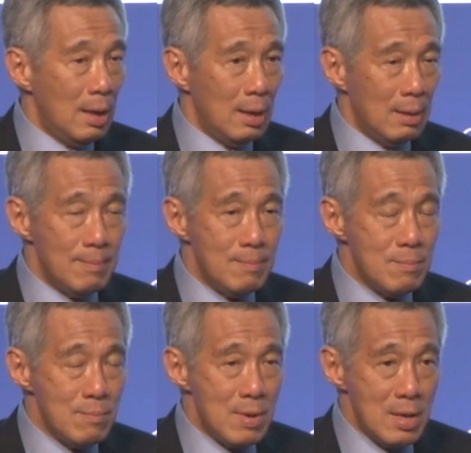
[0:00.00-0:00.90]
Um,
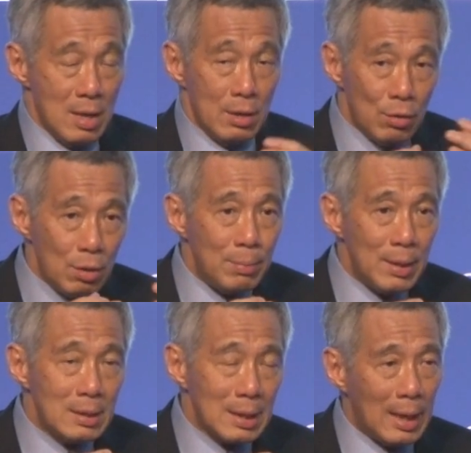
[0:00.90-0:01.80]
the
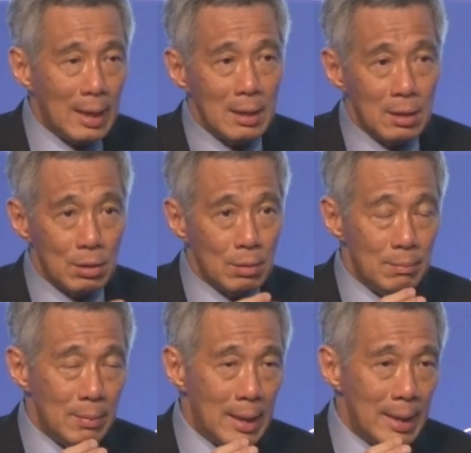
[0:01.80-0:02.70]
Europeans are, the
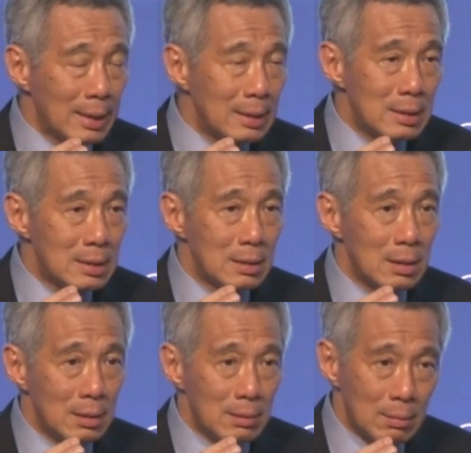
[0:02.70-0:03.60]

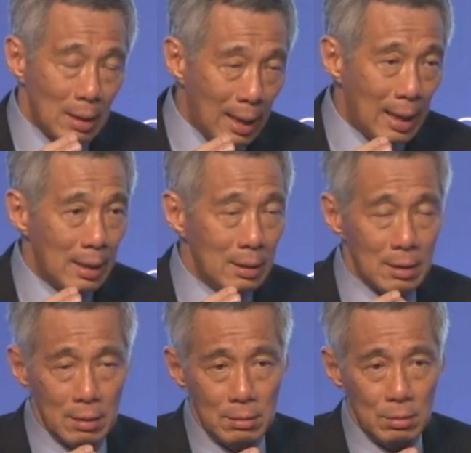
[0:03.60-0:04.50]
Americans are,
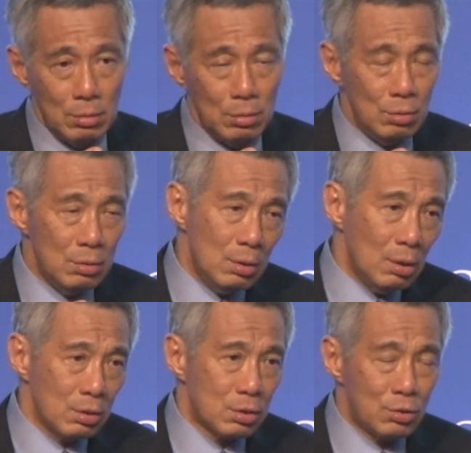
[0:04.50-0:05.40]
the
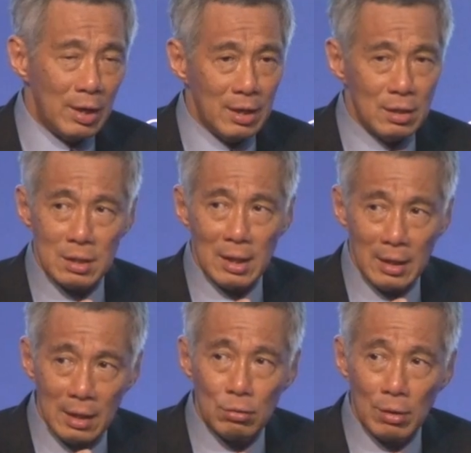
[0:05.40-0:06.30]
Australians, I
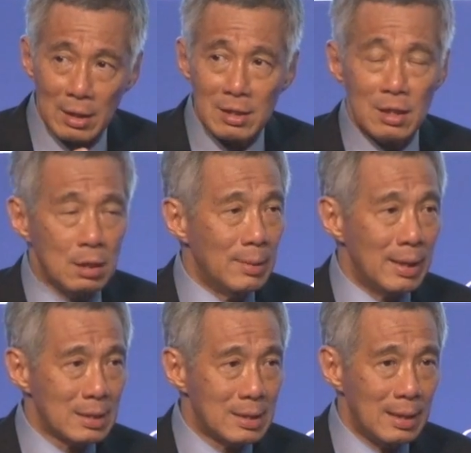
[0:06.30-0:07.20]
think to a considerable
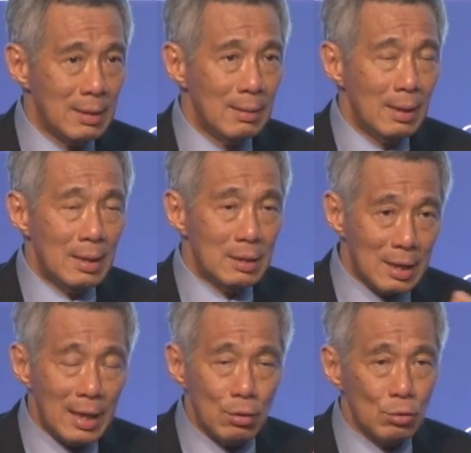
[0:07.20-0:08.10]
extent,
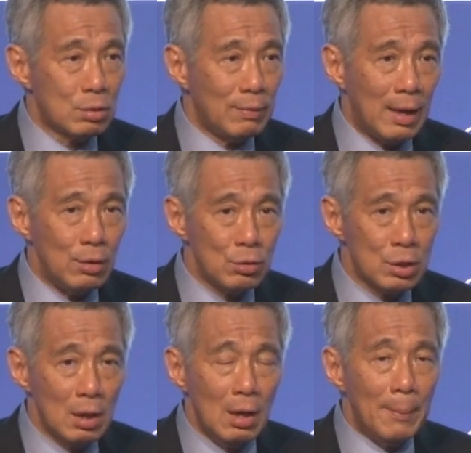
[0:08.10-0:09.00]
share those
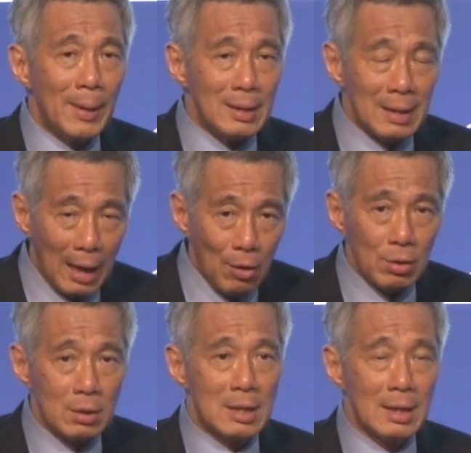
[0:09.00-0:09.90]
values. But in our
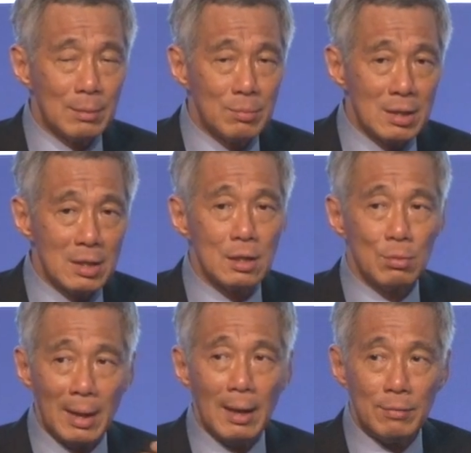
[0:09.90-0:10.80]
circumstances,
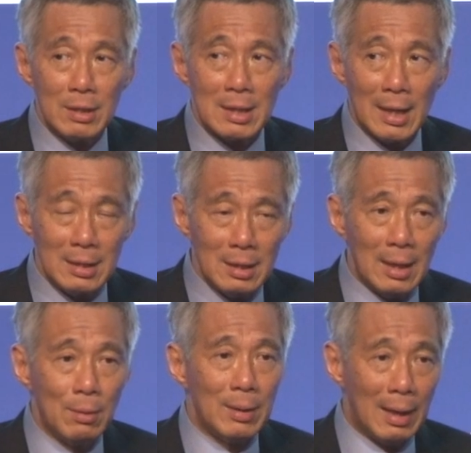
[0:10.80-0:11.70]
we have decided
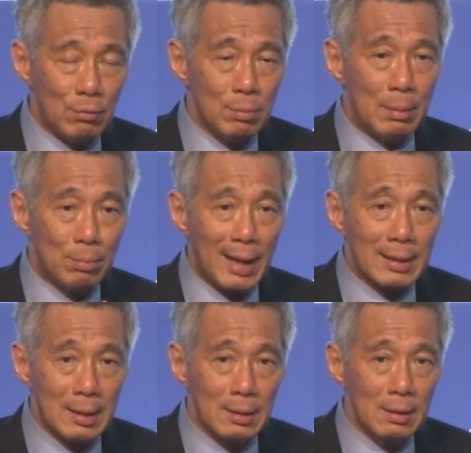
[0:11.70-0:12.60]
that we have to be
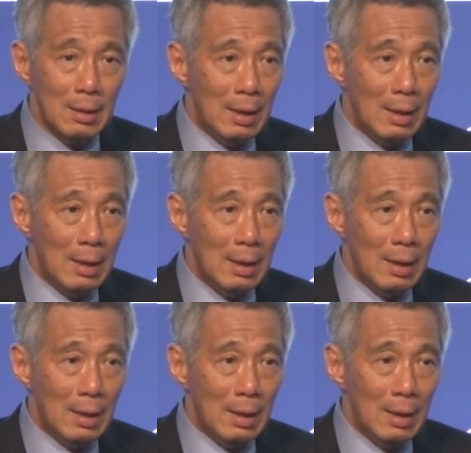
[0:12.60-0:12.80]
practical.